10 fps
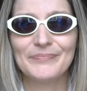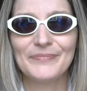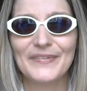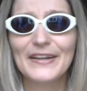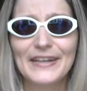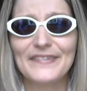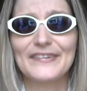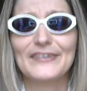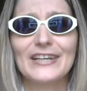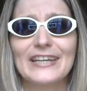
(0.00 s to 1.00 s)
It's not
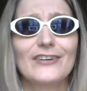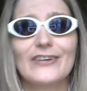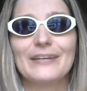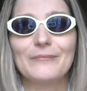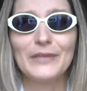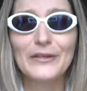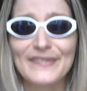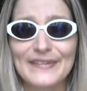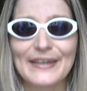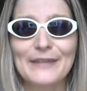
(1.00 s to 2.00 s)
necessarily great
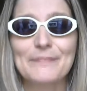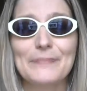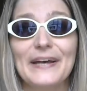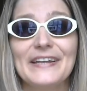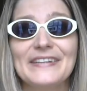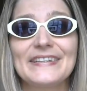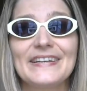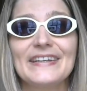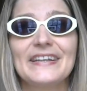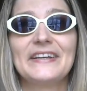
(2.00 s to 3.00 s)
music, but
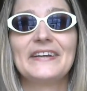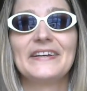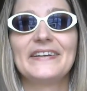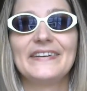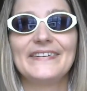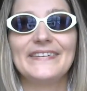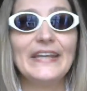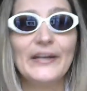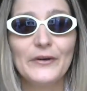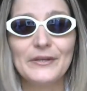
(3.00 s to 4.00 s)

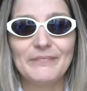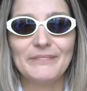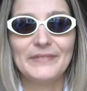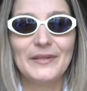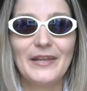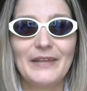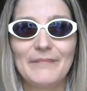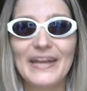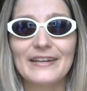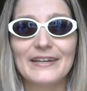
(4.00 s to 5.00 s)
it
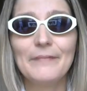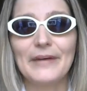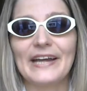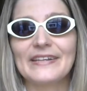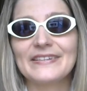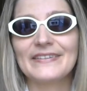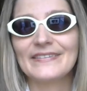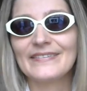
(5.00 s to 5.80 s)
made an impact.